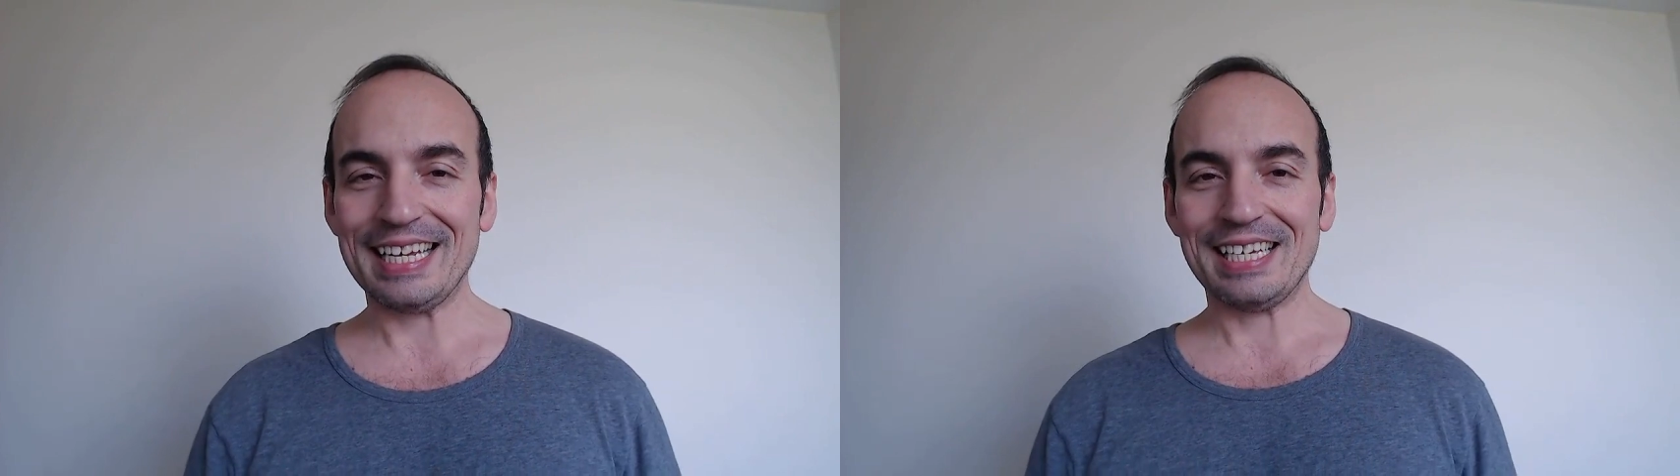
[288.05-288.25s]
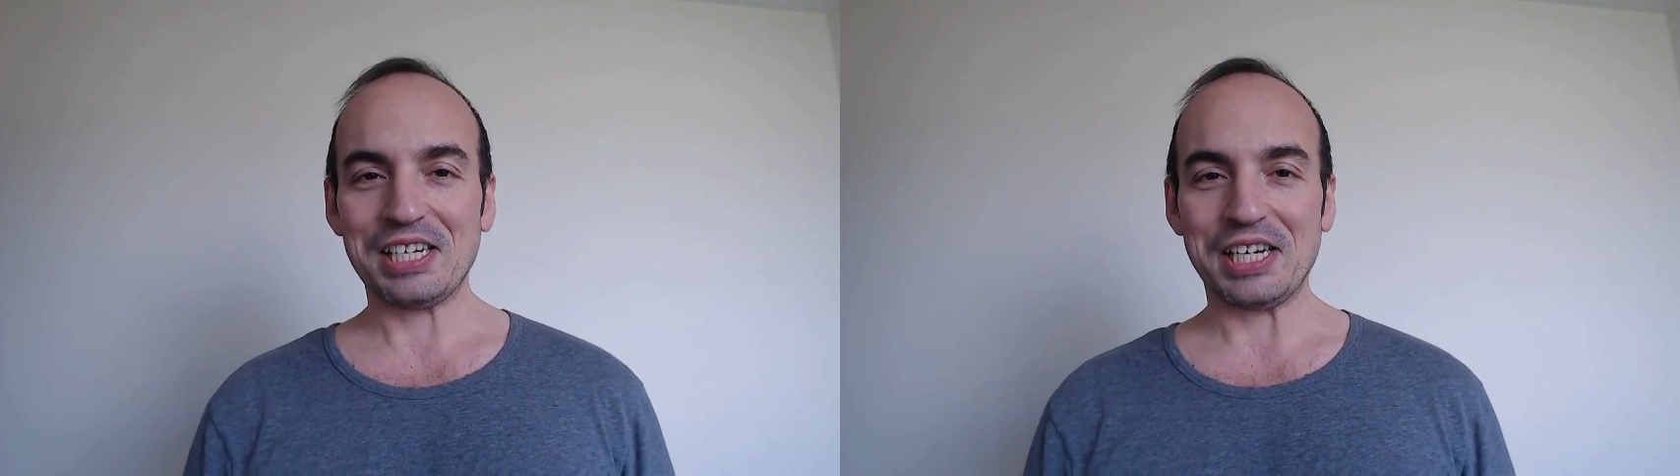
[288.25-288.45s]

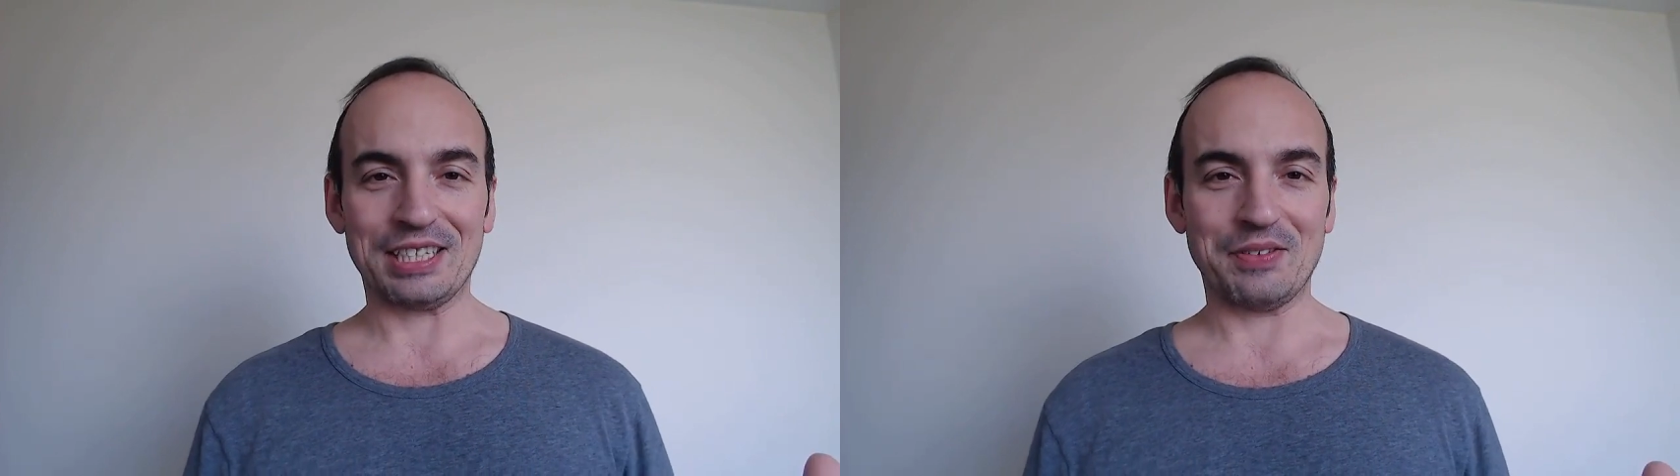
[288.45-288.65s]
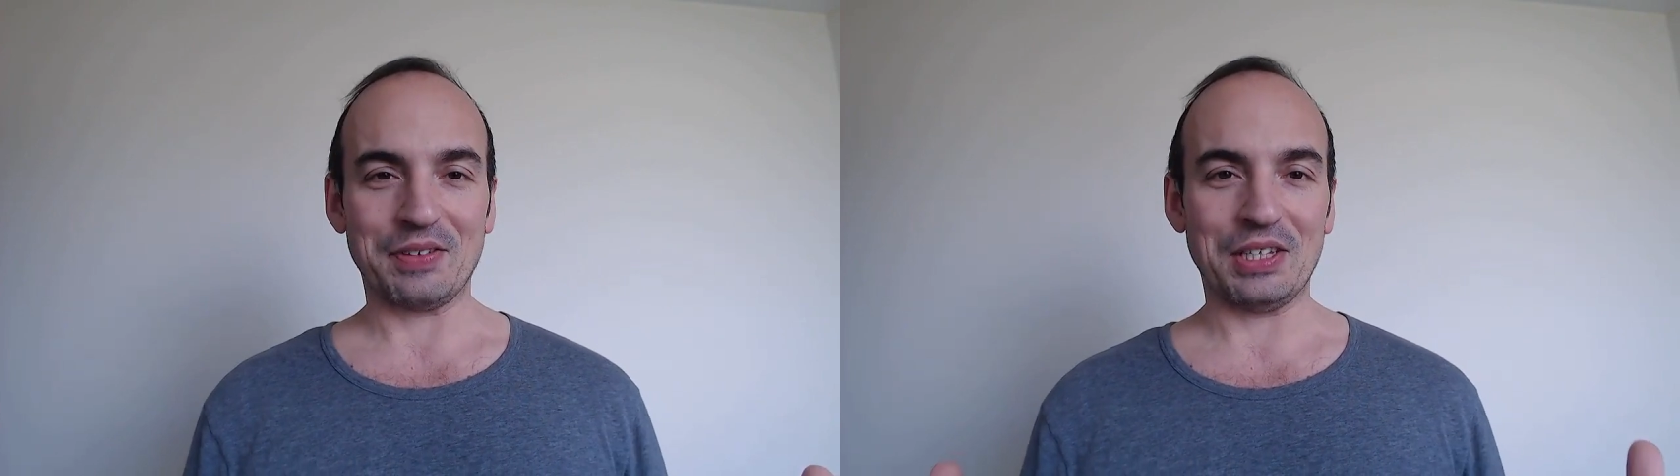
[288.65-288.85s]
Share
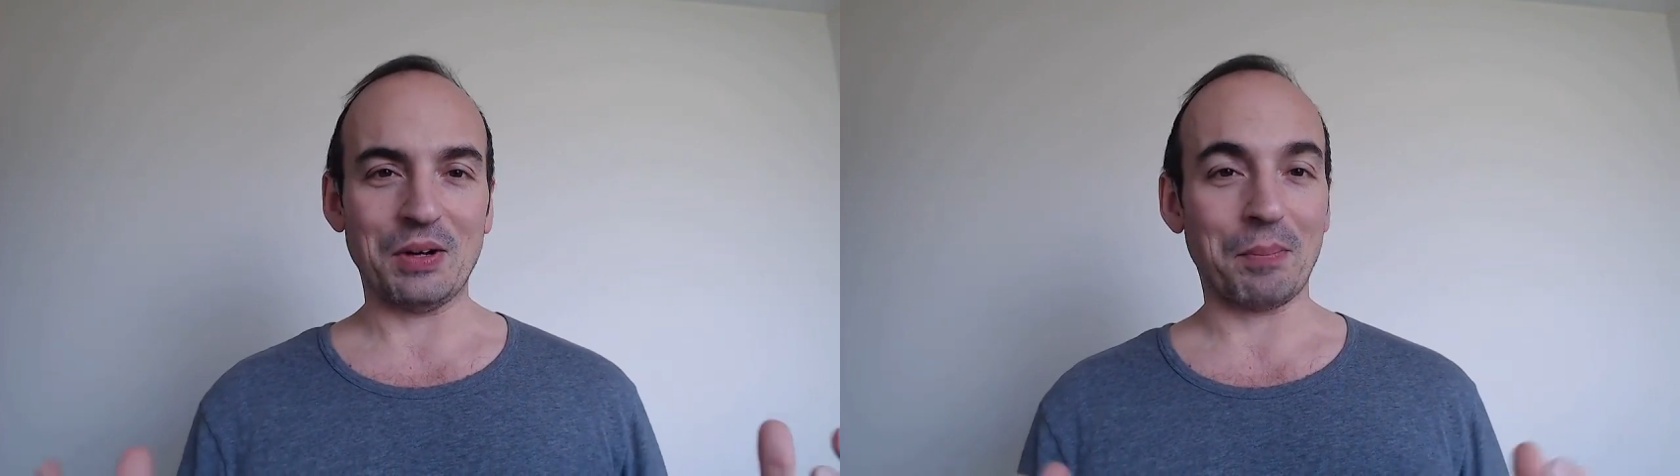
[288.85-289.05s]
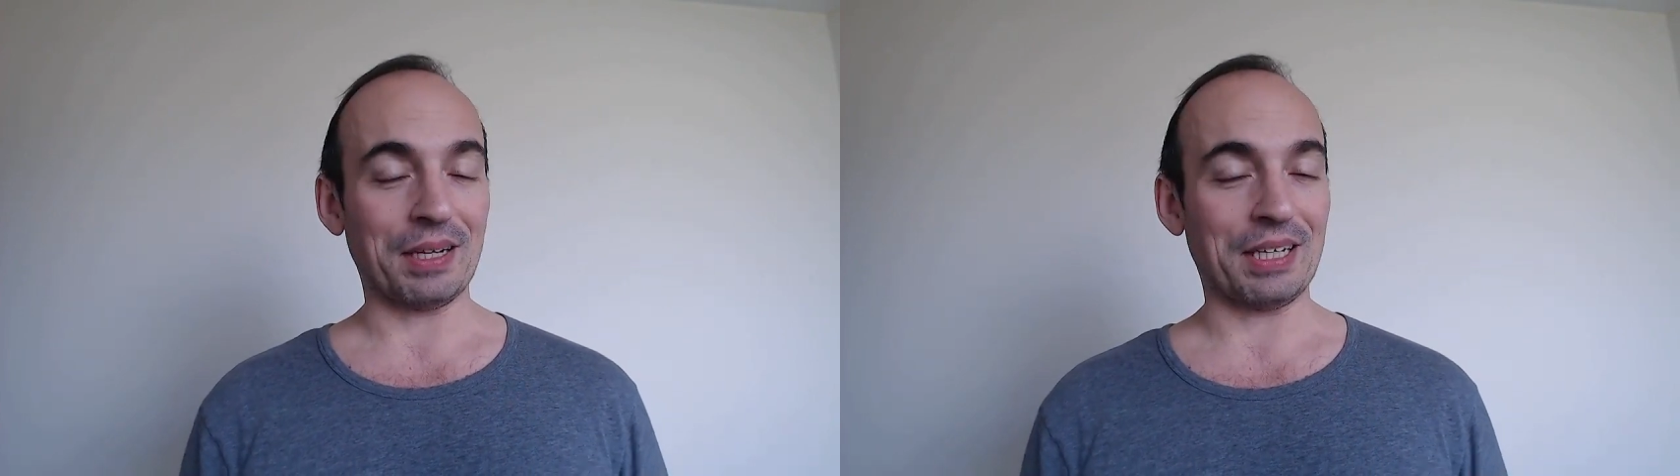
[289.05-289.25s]
the video
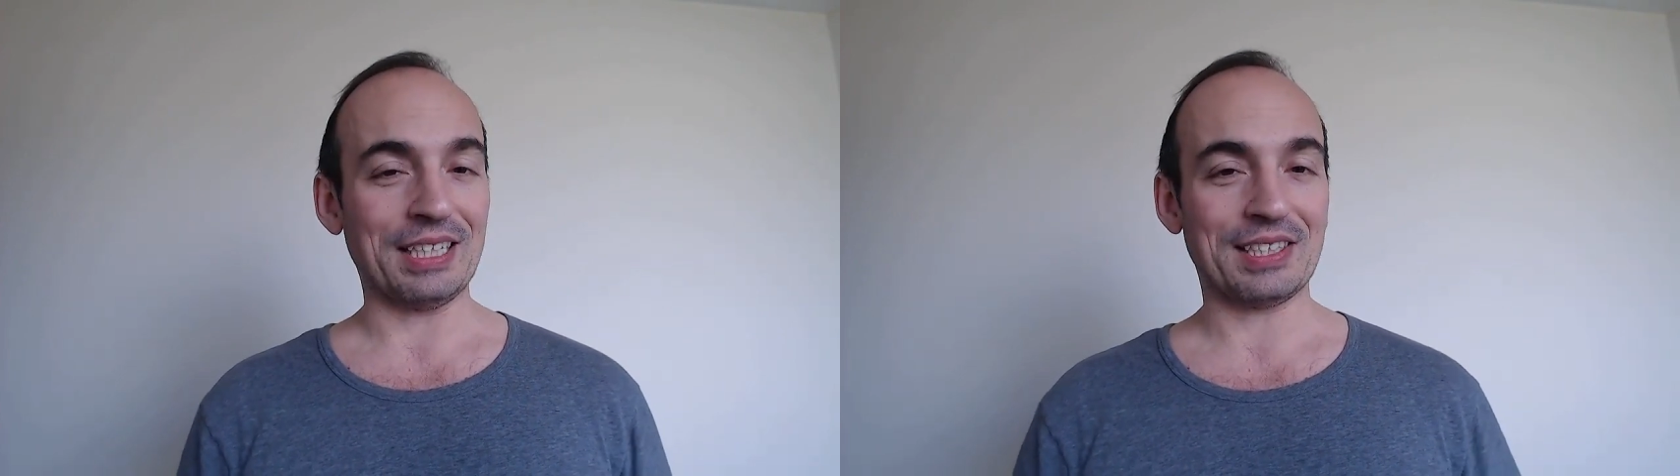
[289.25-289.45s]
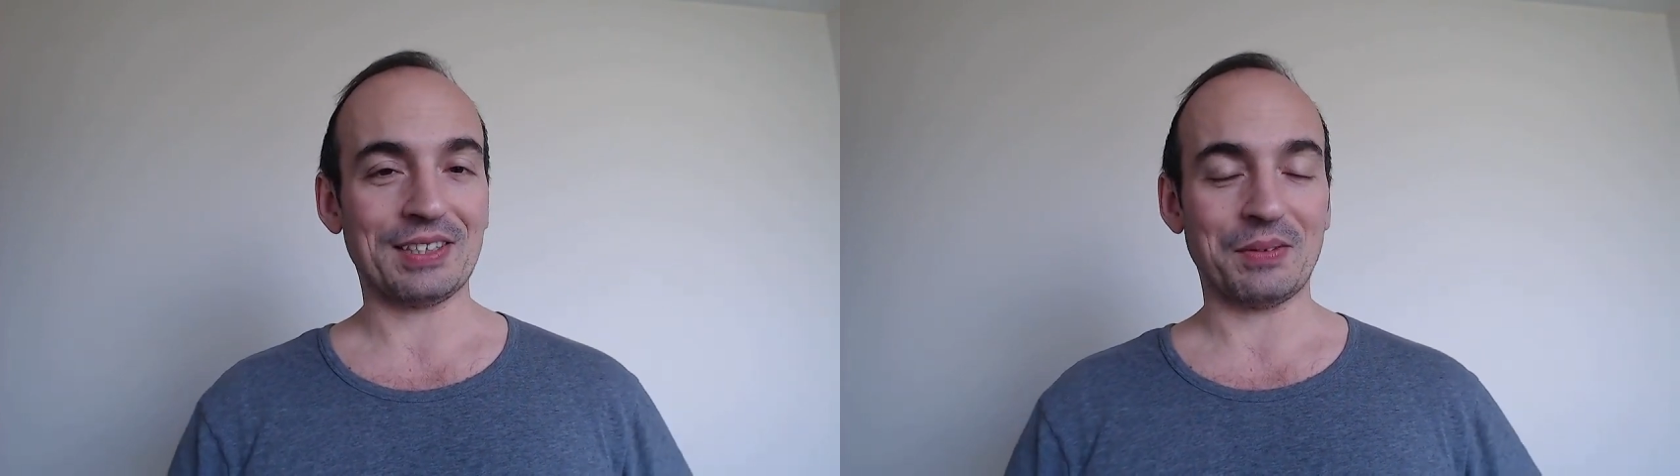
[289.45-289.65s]

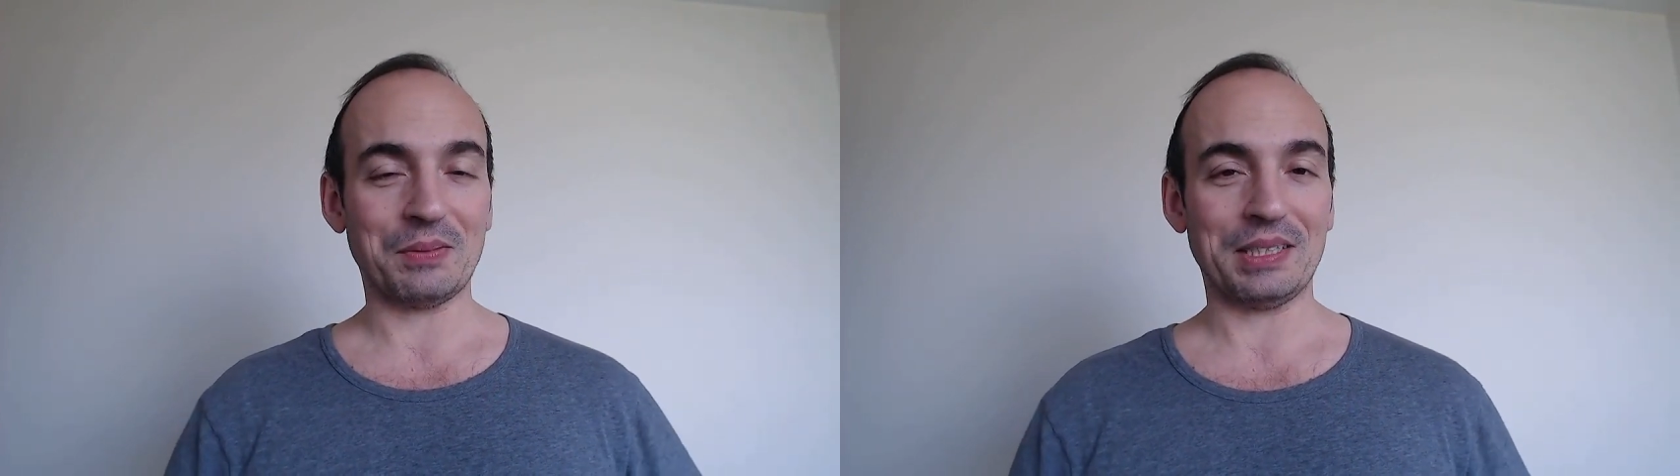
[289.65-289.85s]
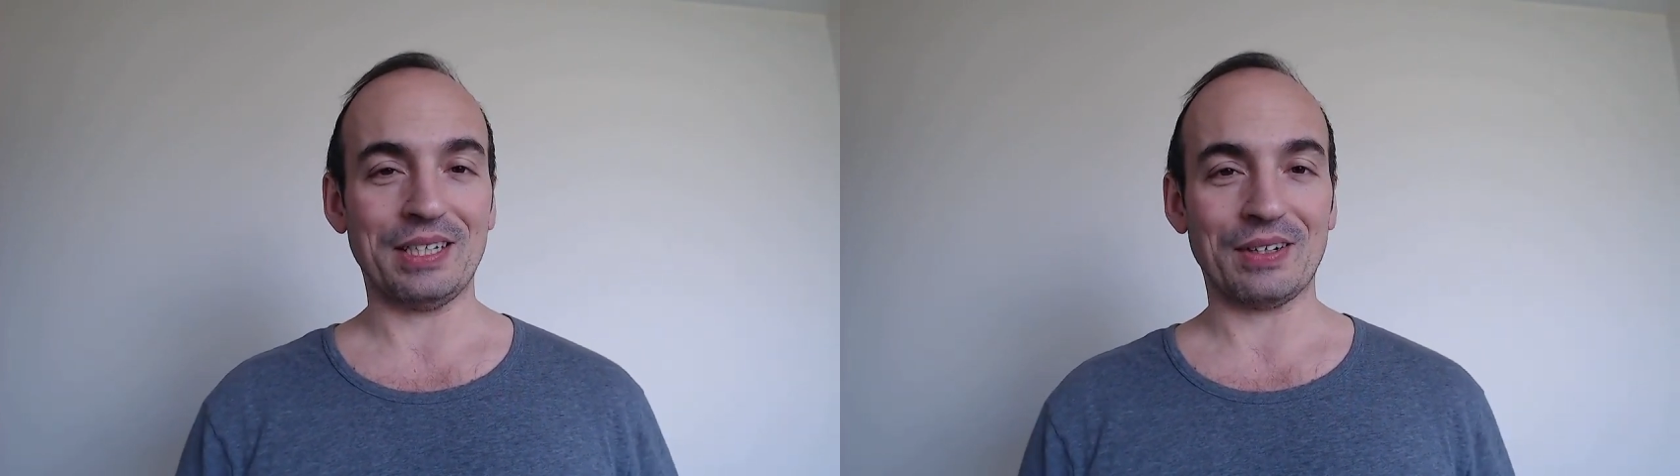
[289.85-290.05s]
please with